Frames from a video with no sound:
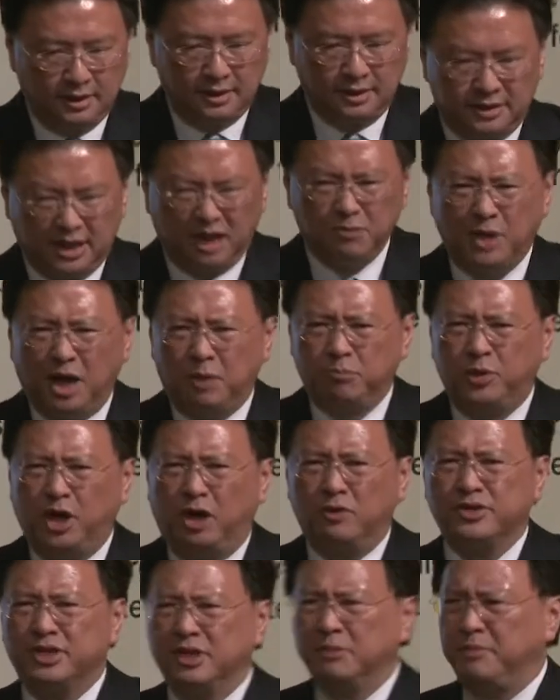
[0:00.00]
Some are
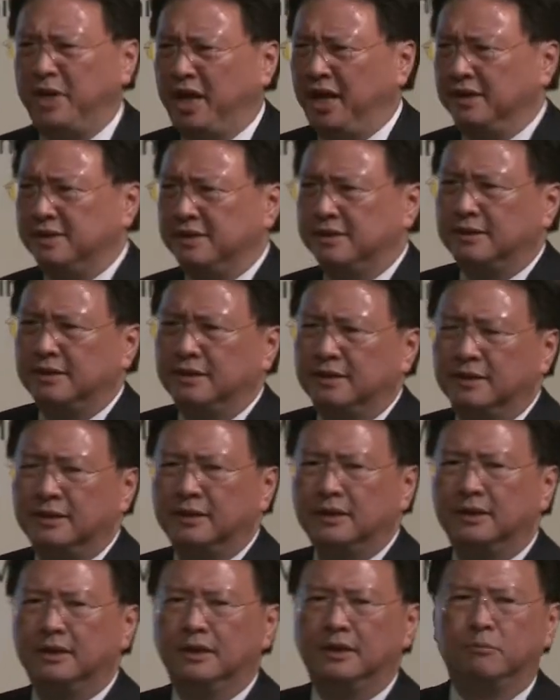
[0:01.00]
browser-based,
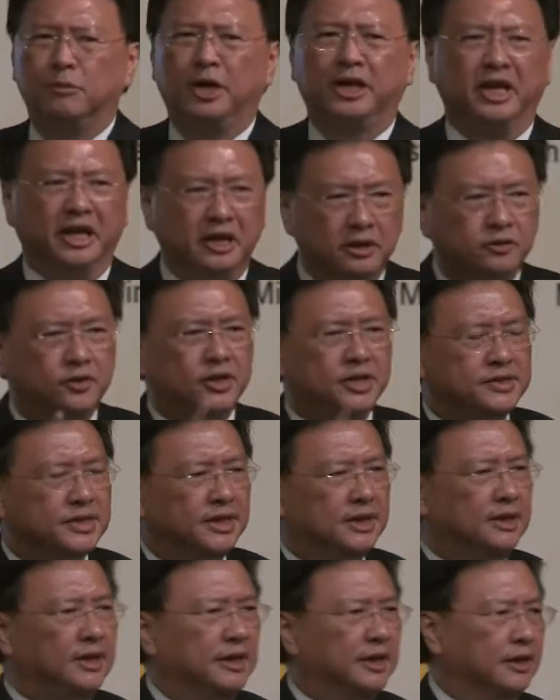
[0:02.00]
but
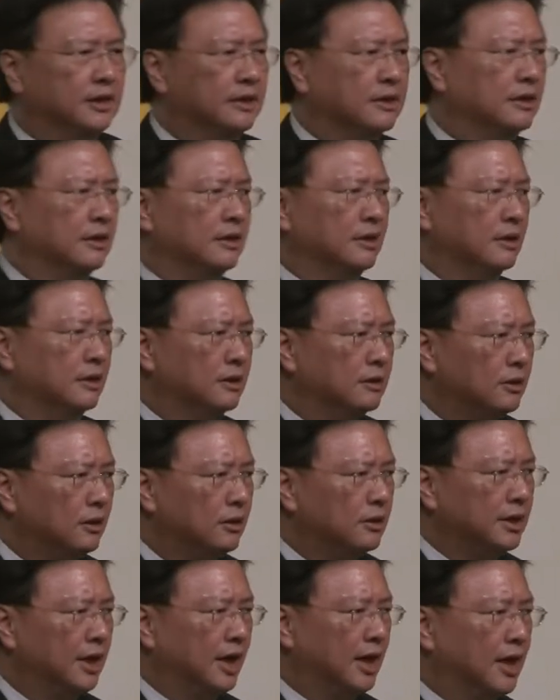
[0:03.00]
increasingly, a
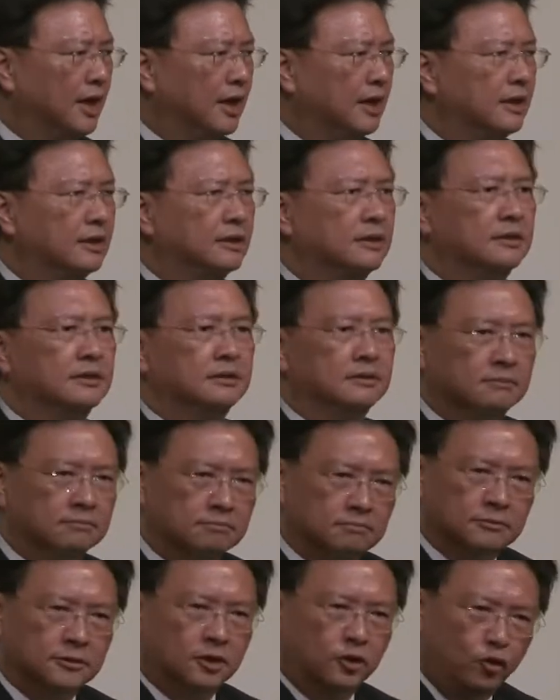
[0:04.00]
lot are
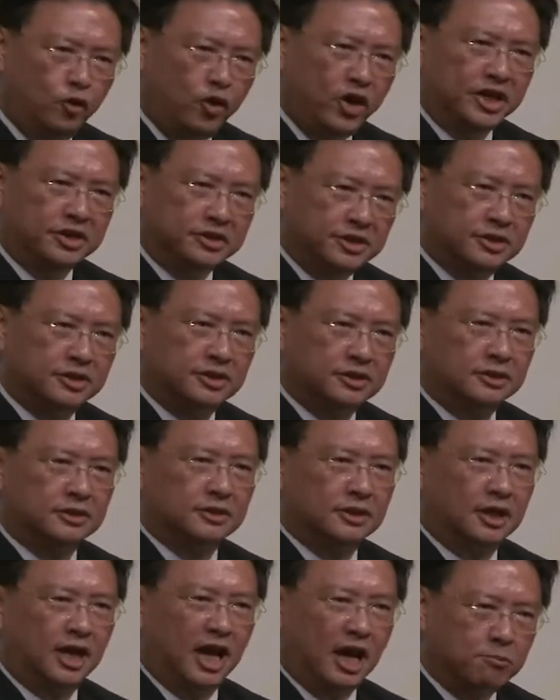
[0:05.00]
rich
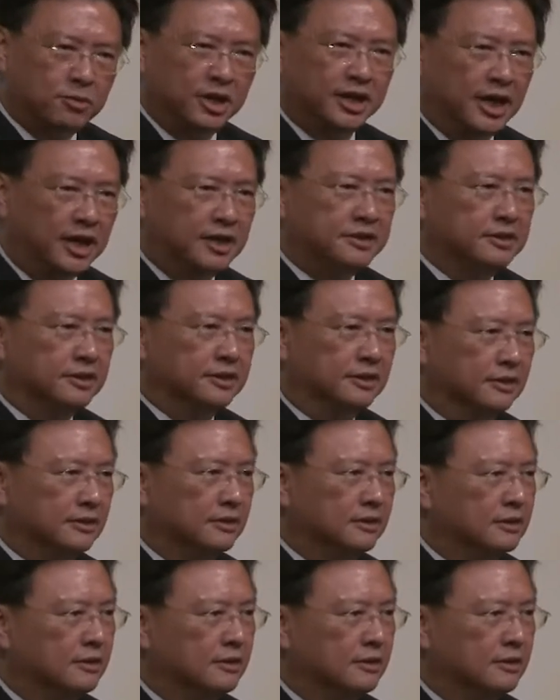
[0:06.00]
applications.